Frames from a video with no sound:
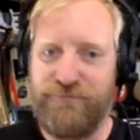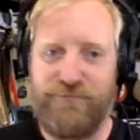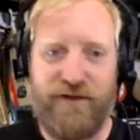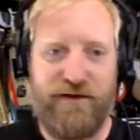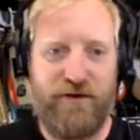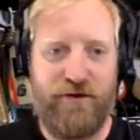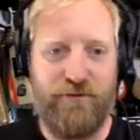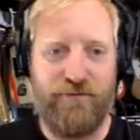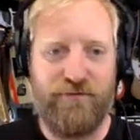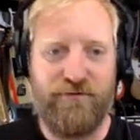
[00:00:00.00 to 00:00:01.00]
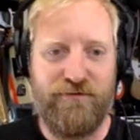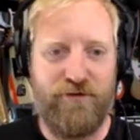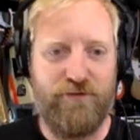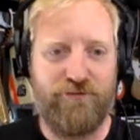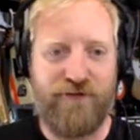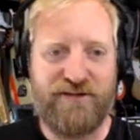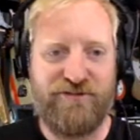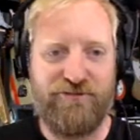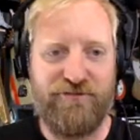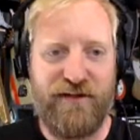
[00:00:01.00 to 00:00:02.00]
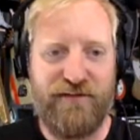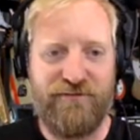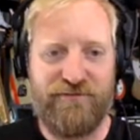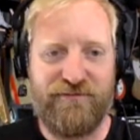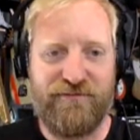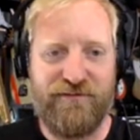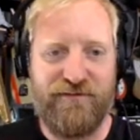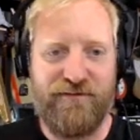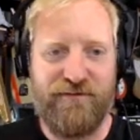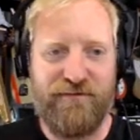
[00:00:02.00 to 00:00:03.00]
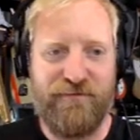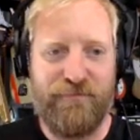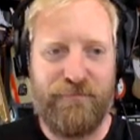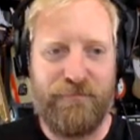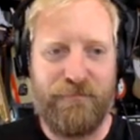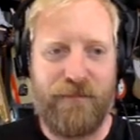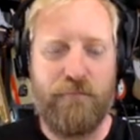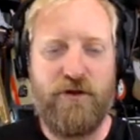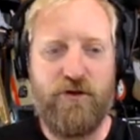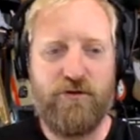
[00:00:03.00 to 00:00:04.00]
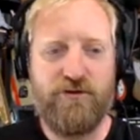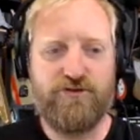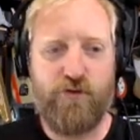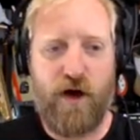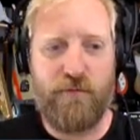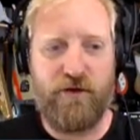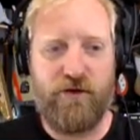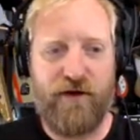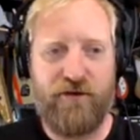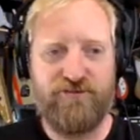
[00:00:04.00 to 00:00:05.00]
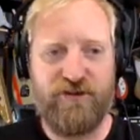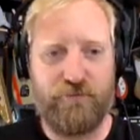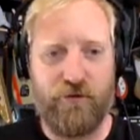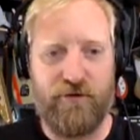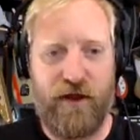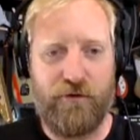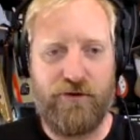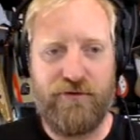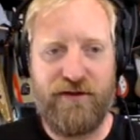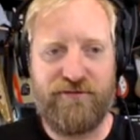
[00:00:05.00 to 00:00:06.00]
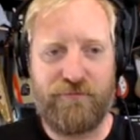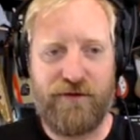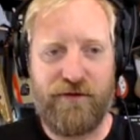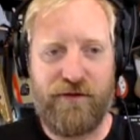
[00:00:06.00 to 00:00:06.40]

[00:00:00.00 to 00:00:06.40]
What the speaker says: brand new, no scratches or dents. I mean, you're in trauma. Your house just burned down. You need something to